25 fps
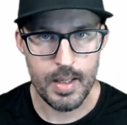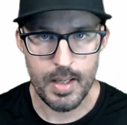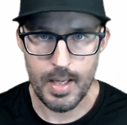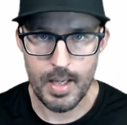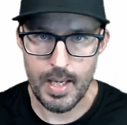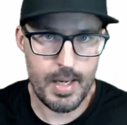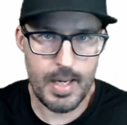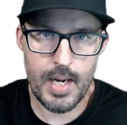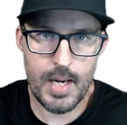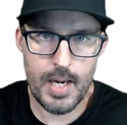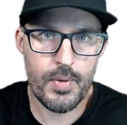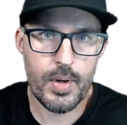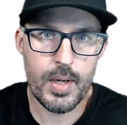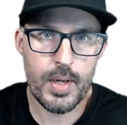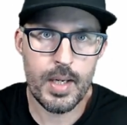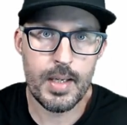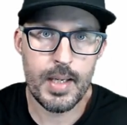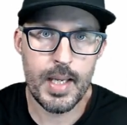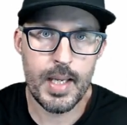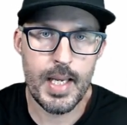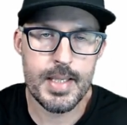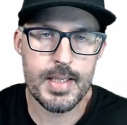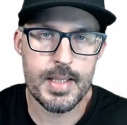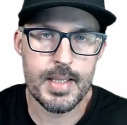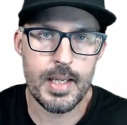It never
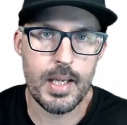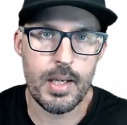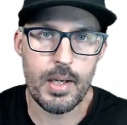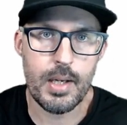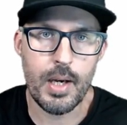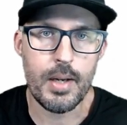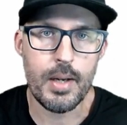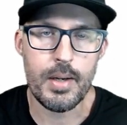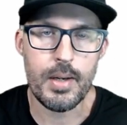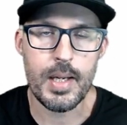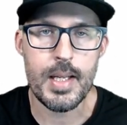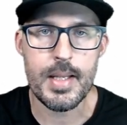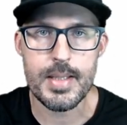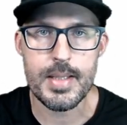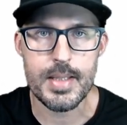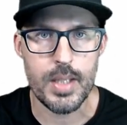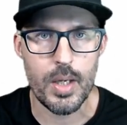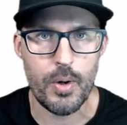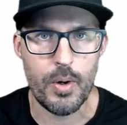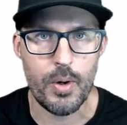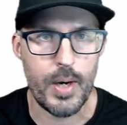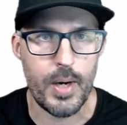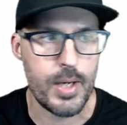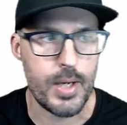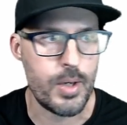contains any content,
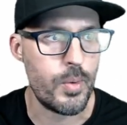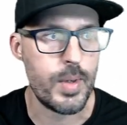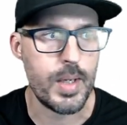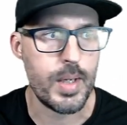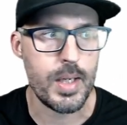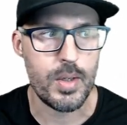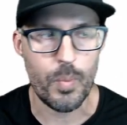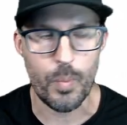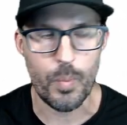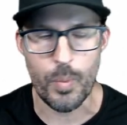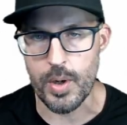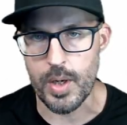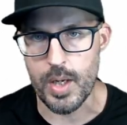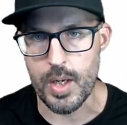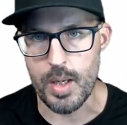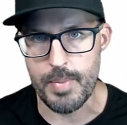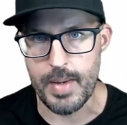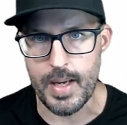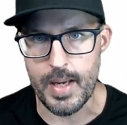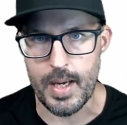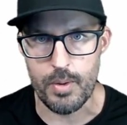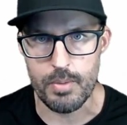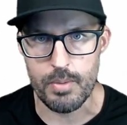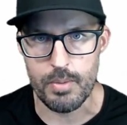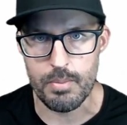so I don't need to worry
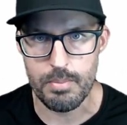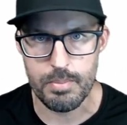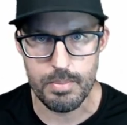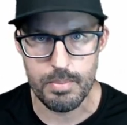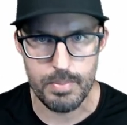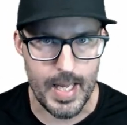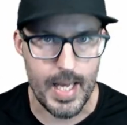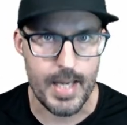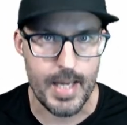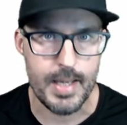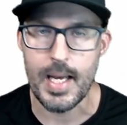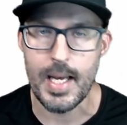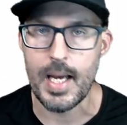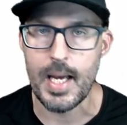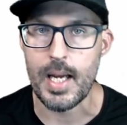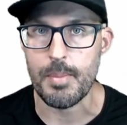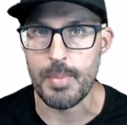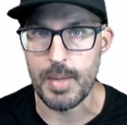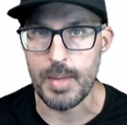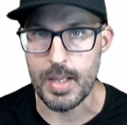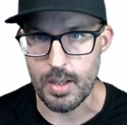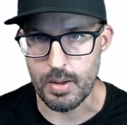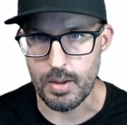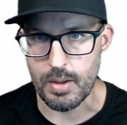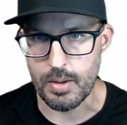about that tag
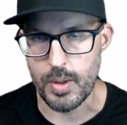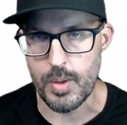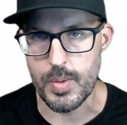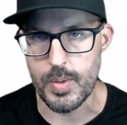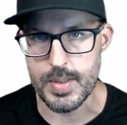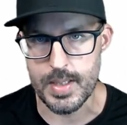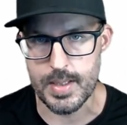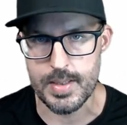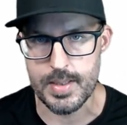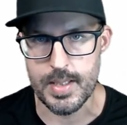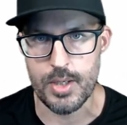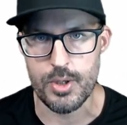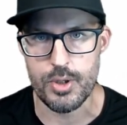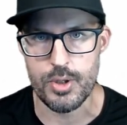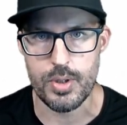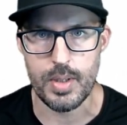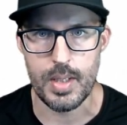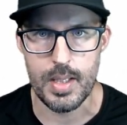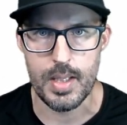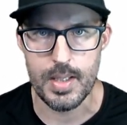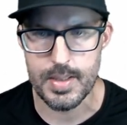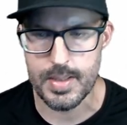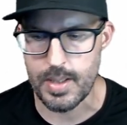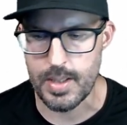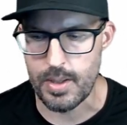being closed
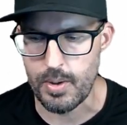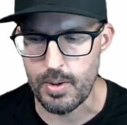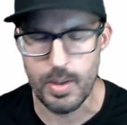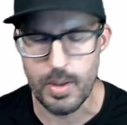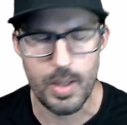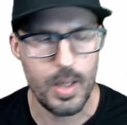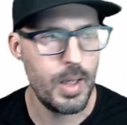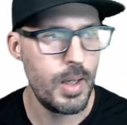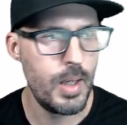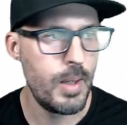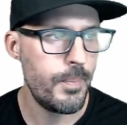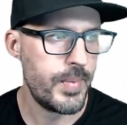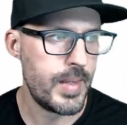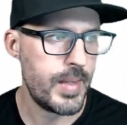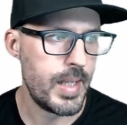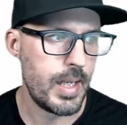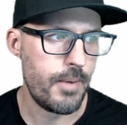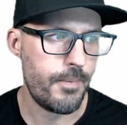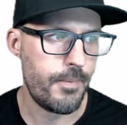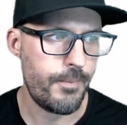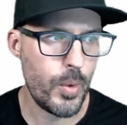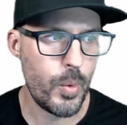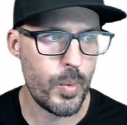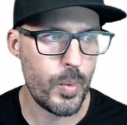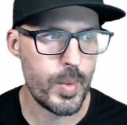essentially. So the
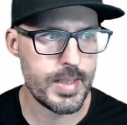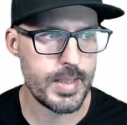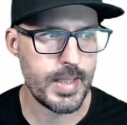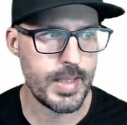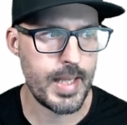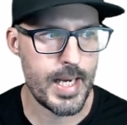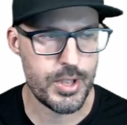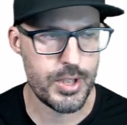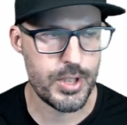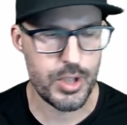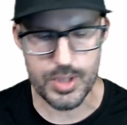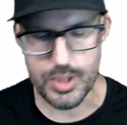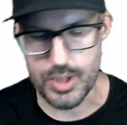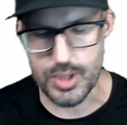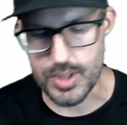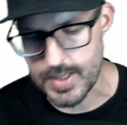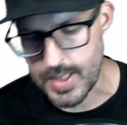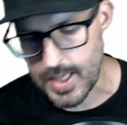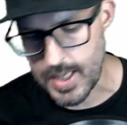forward slash is just